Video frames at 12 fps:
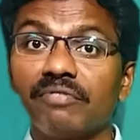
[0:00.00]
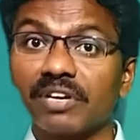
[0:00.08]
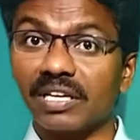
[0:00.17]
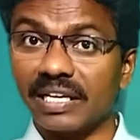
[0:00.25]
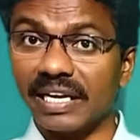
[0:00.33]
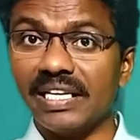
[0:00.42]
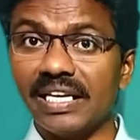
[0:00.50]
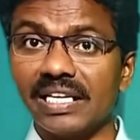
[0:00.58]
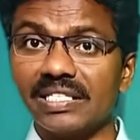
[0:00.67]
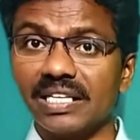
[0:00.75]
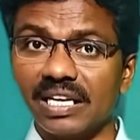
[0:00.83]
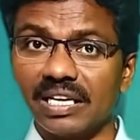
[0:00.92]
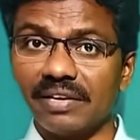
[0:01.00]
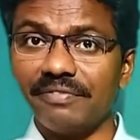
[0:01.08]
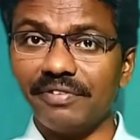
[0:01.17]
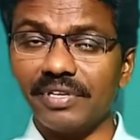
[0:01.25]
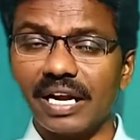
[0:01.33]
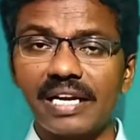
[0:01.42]
For 10 years they
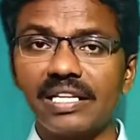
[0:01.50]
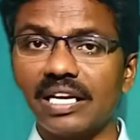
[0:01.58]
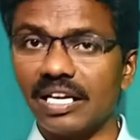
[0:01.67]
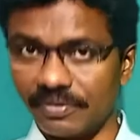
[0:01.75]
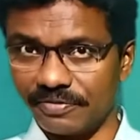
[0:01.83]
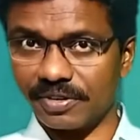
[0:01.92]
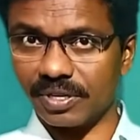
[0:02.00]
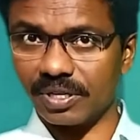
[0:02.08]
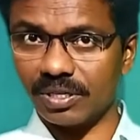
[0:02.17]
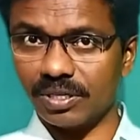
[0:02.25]
lived and they left.